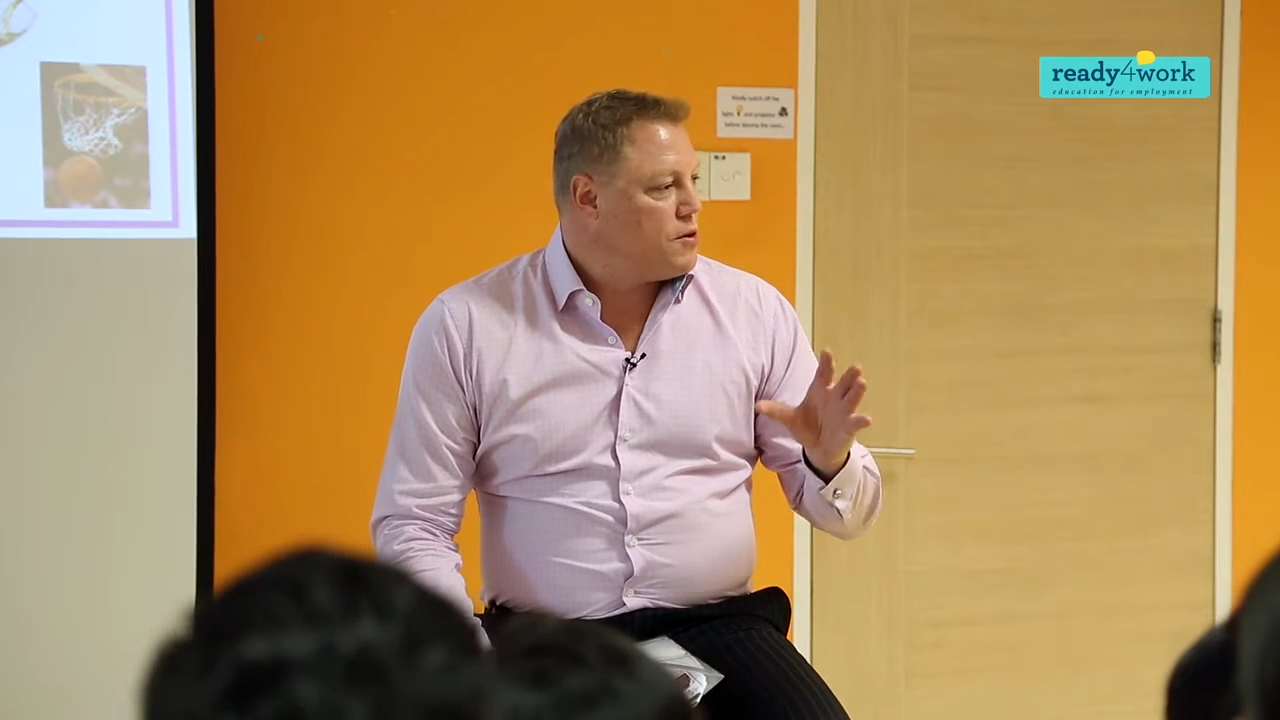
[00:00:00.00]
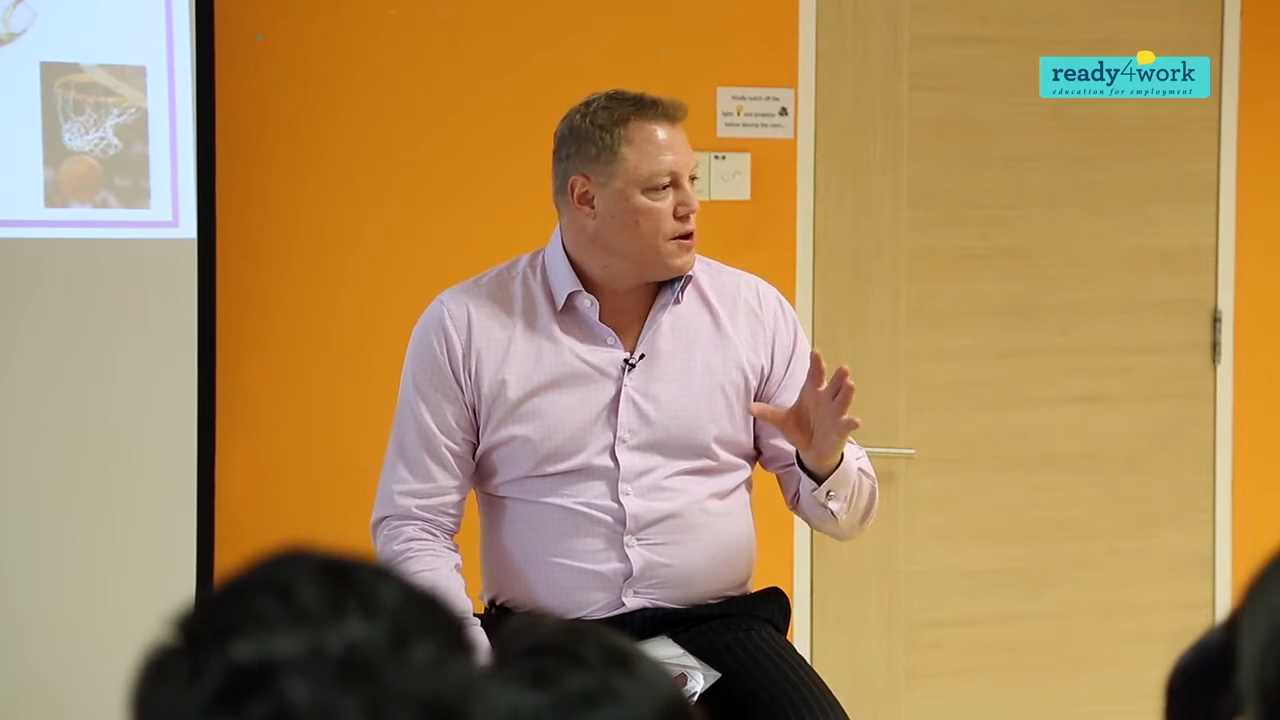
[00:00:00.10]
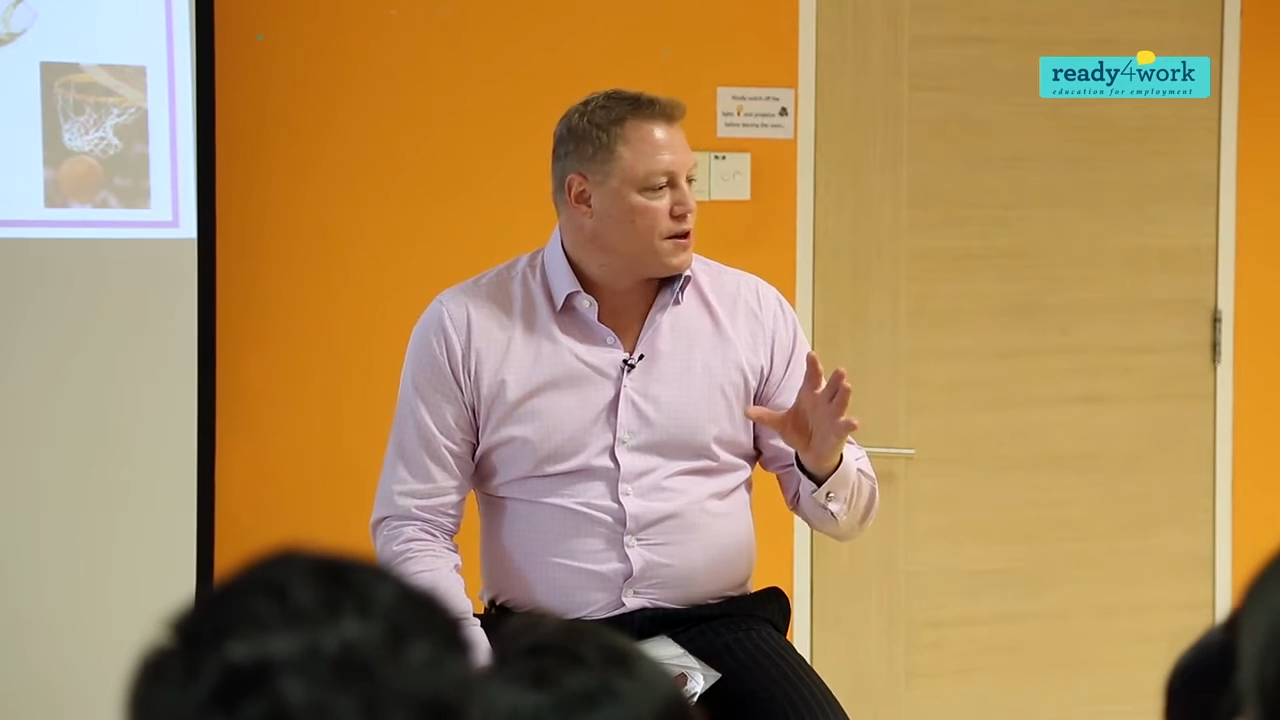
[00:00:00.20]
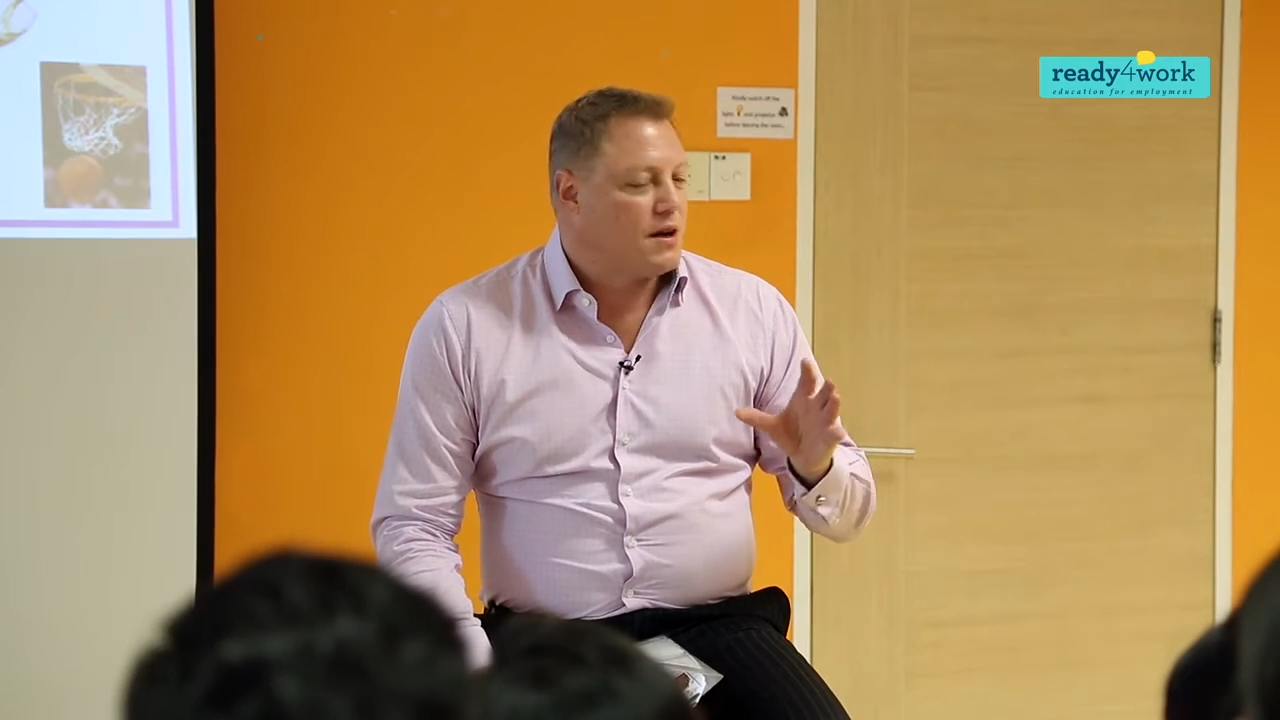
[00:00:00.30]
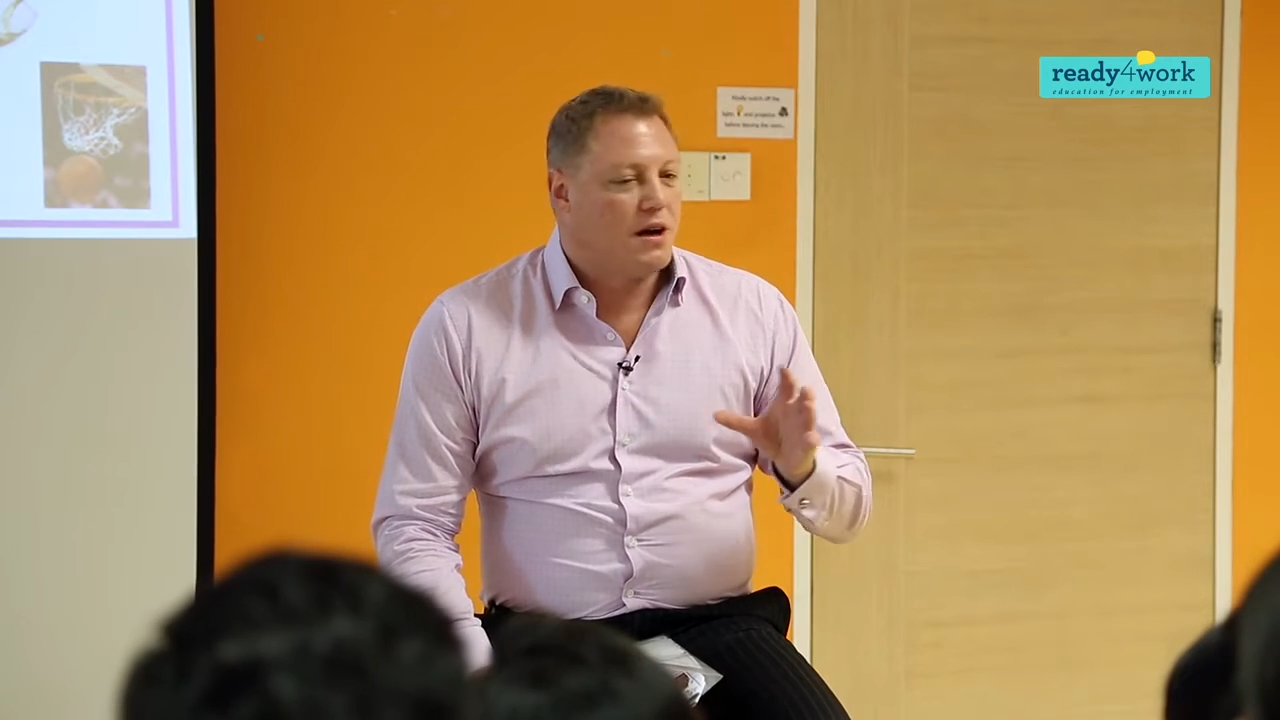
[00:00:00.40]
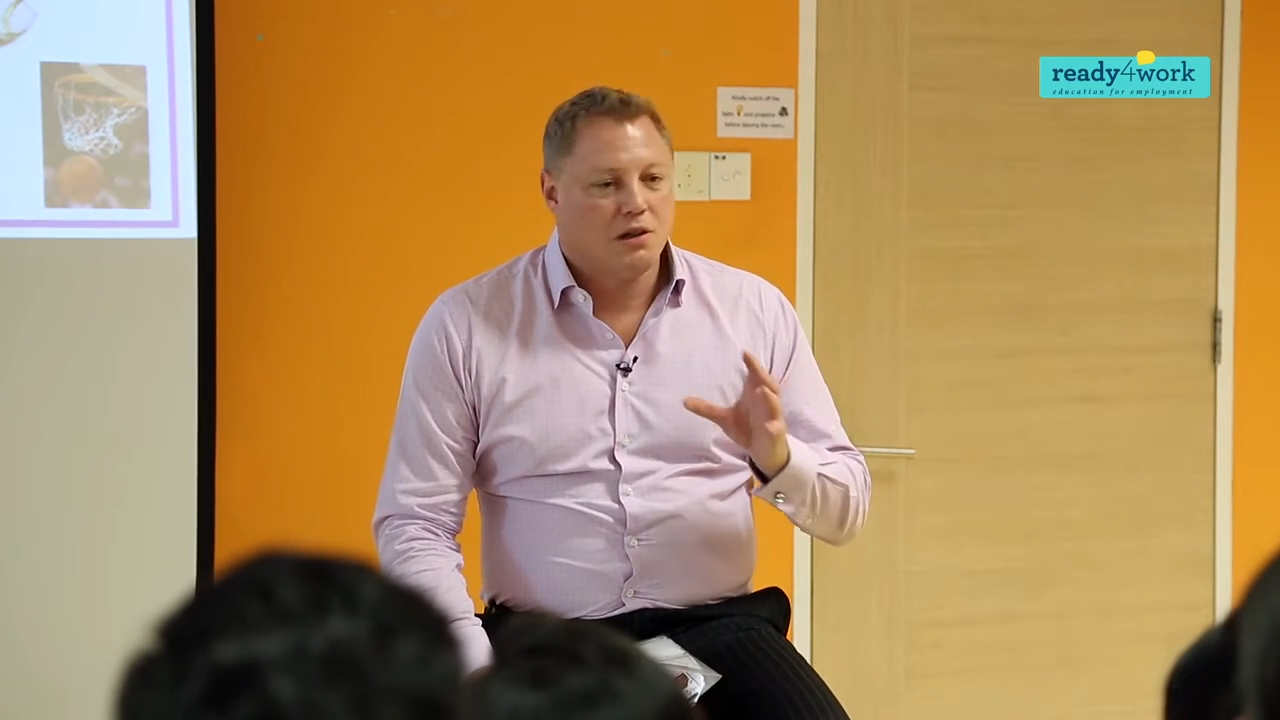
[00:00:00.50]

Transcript: work